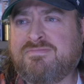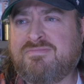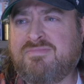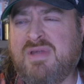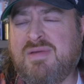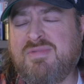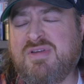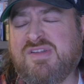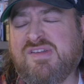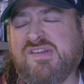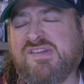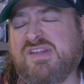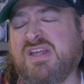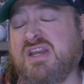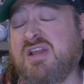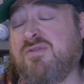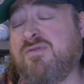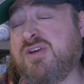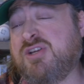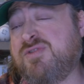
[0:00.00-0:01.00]
maybe it's a
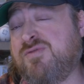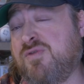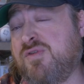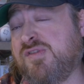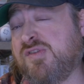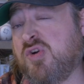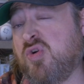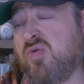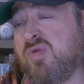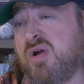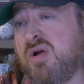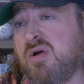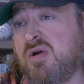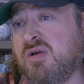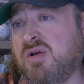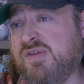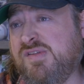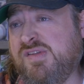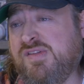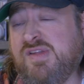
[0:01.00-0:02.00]
standing ovation for his career
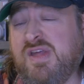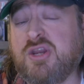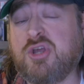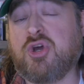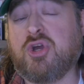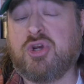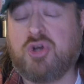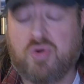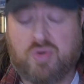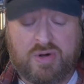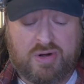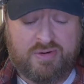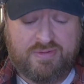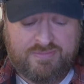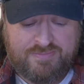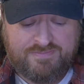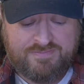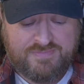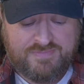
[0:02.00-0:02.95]
because he's had a good career.